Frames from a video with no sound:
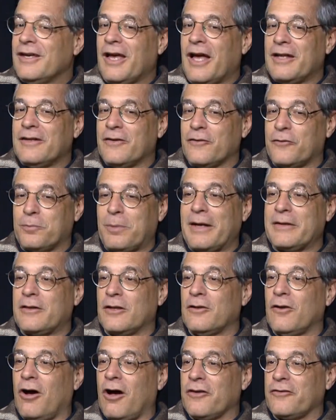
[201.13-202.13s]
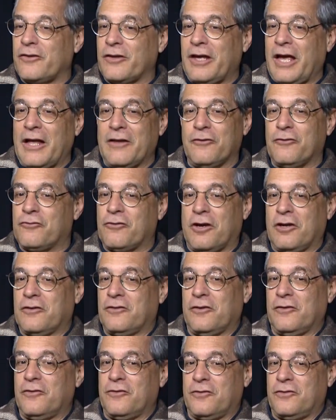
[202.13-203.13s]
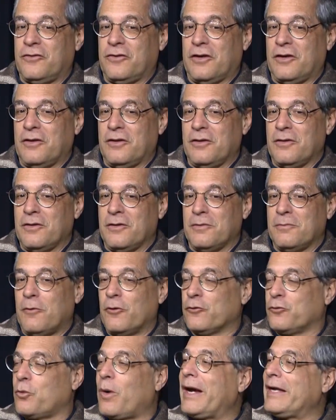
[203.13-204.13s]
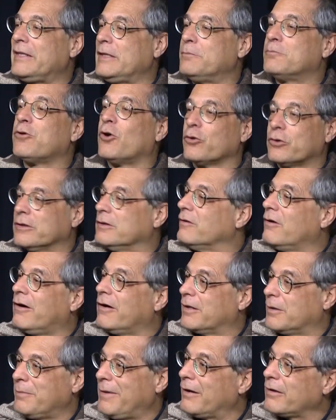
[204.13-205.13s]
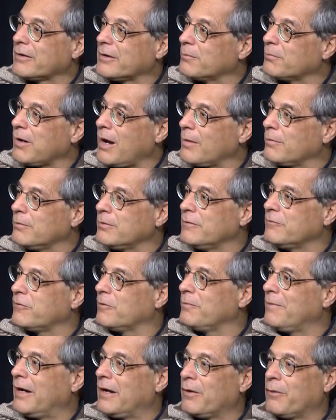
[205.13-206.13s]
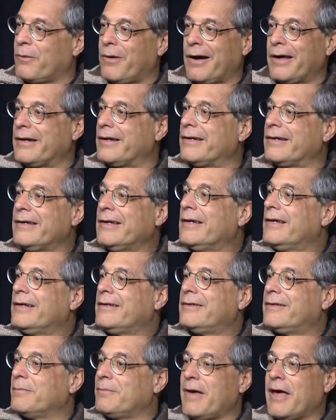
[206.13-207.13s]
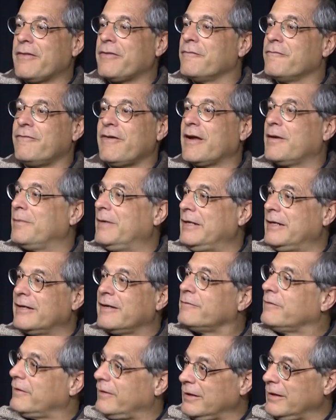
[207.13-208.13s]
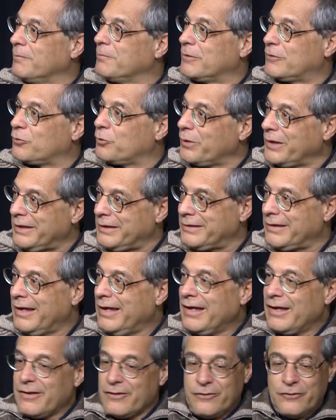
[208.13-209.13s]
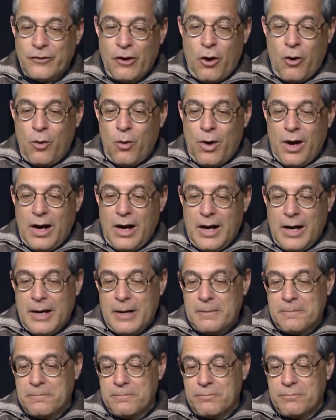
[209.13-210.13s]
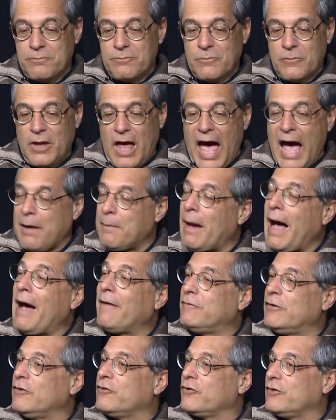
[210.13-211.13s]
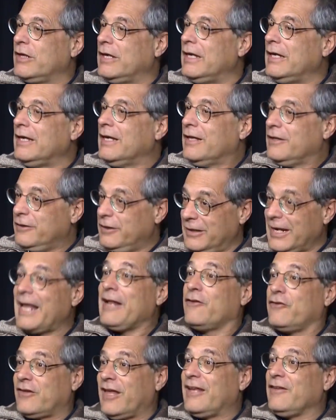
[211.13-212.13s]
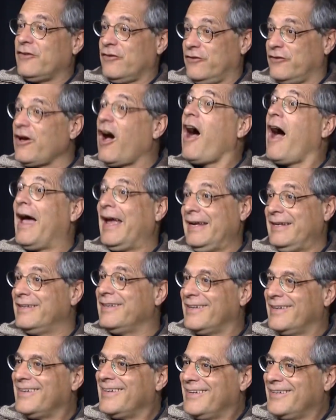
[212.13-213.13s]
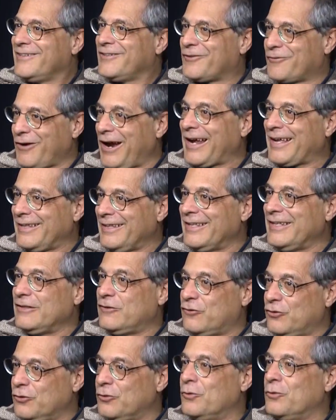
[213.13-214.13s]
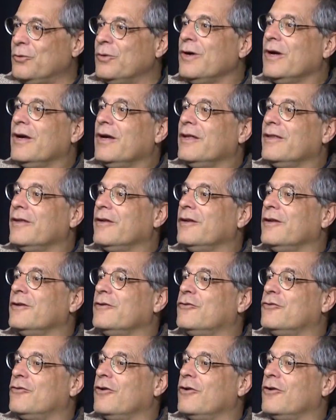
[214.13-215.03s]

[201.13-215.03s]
despite the laws against drugs, it's the most widely broken law in America, probably, from marijuana to methamphetamine and everything in between. So obviously, the United States is tied directly to the